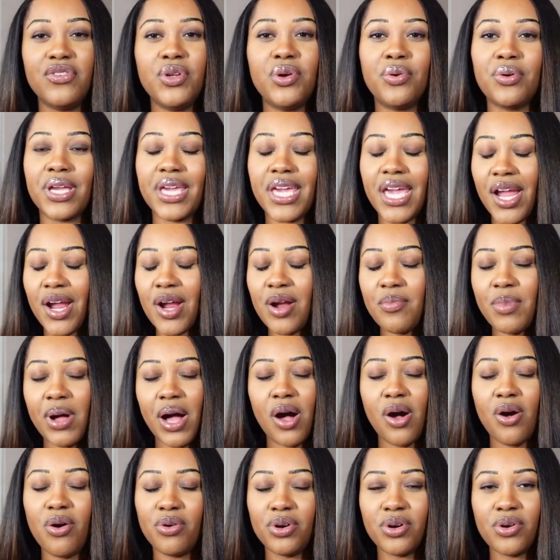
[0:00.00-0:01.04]
You don't care
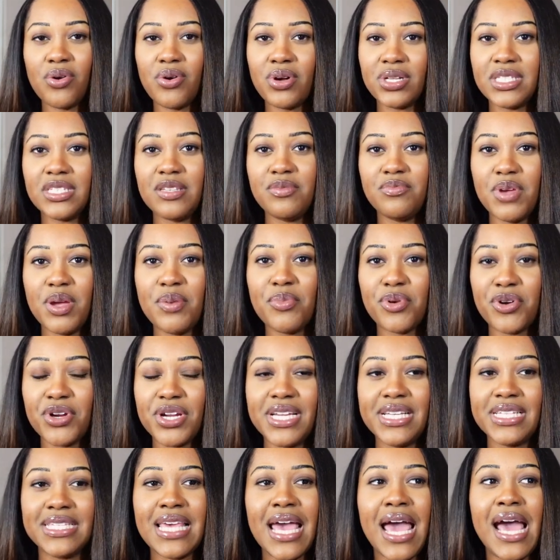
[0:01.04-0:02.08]
about holding on to
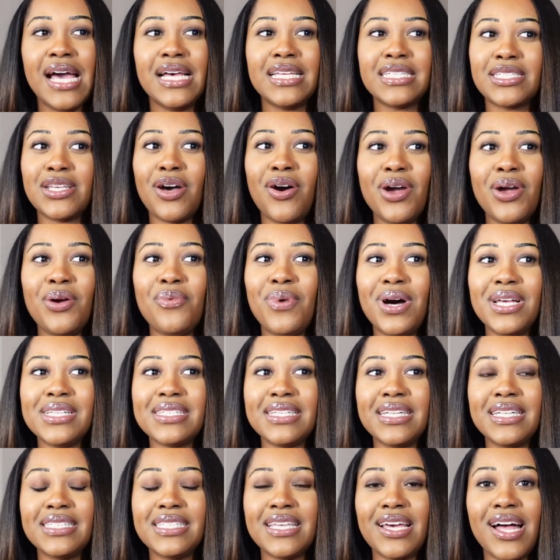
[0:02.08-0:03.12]
memories. So it
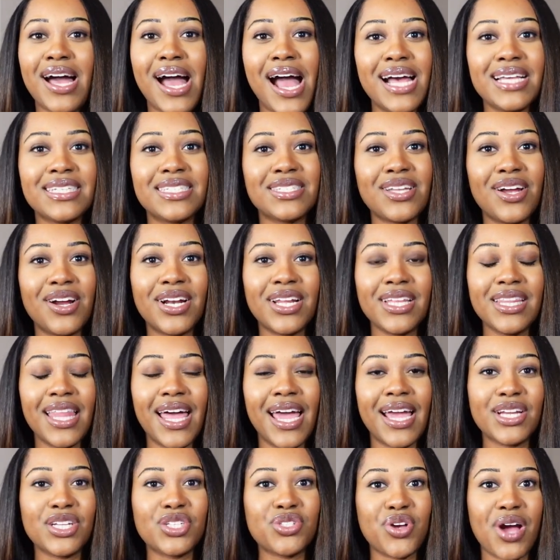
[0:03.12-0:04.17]
wasn't until I started
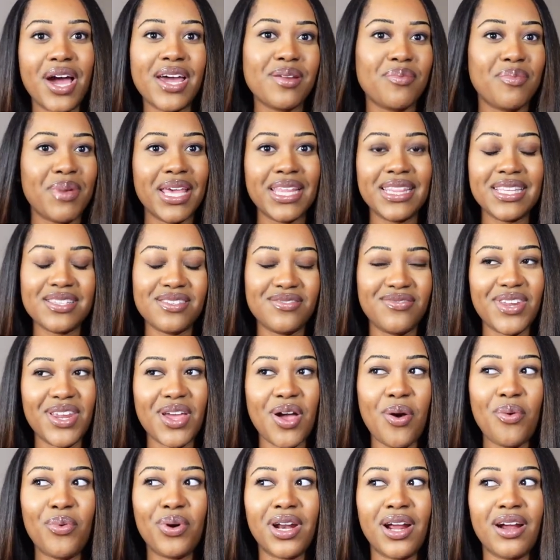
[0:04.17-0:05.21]
like trying to make this
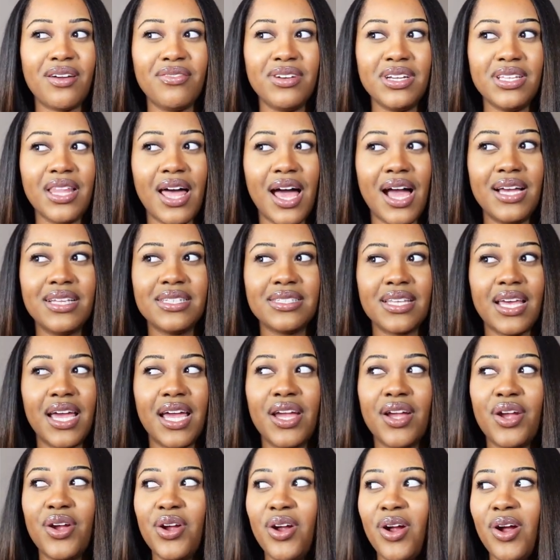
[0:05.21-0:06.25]
video when I realized
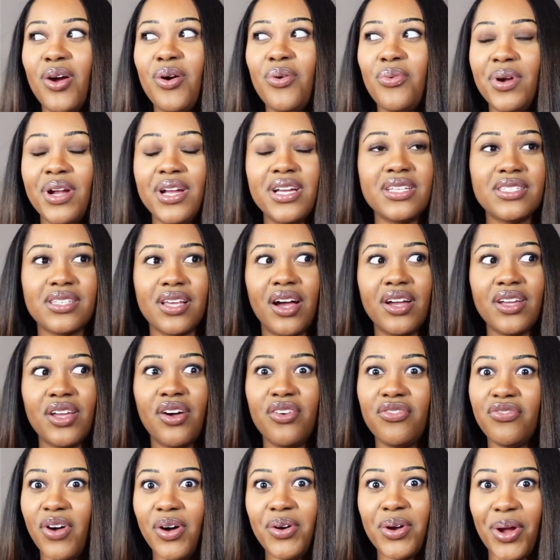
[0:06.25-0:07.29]
like, girl, where is all your
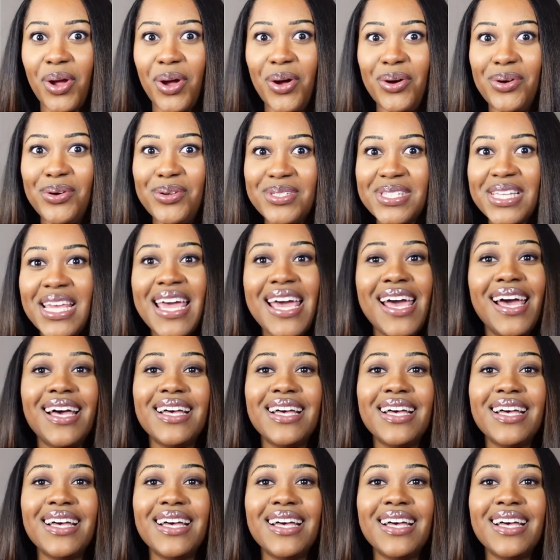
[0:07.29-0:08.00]
photos?